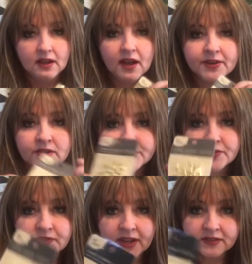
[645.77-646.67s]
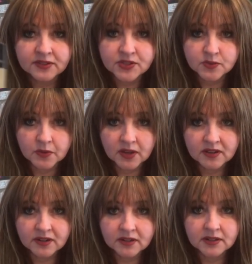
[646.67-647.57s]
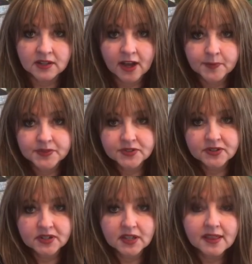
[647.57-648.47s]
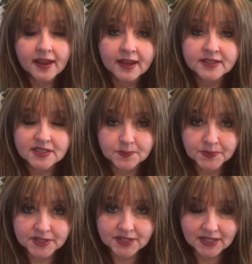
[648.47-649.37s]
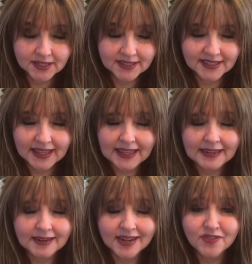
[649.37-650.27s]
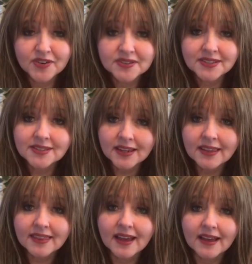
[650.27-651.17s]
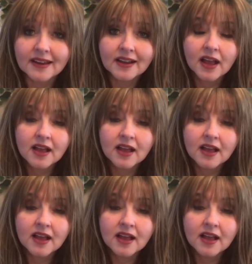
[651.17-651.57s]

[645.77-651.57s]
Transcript: I also found the smaller lobster clasps. Can never see that